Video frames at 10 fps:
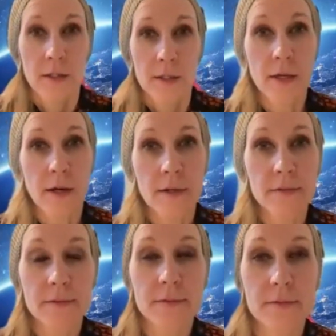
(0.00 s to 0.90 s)
Yeah.
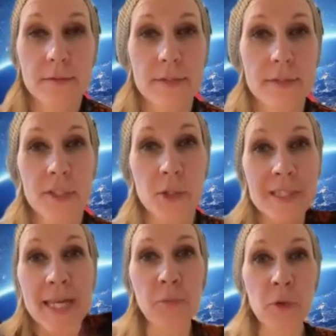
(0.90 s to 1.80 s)
So it's
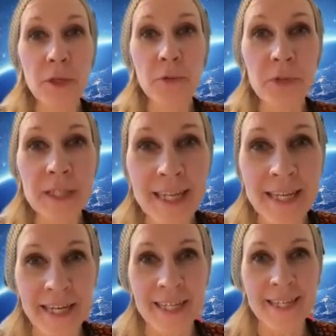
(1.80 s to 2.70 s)
like, will the real
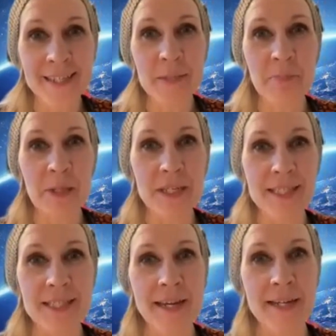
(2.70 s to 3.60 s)
Canadians please
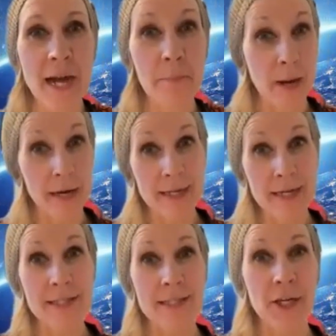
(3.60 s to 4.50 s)
stand up? I
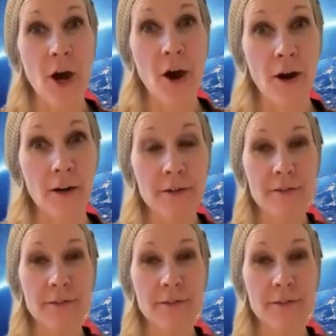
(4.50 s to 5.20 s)
guess they are.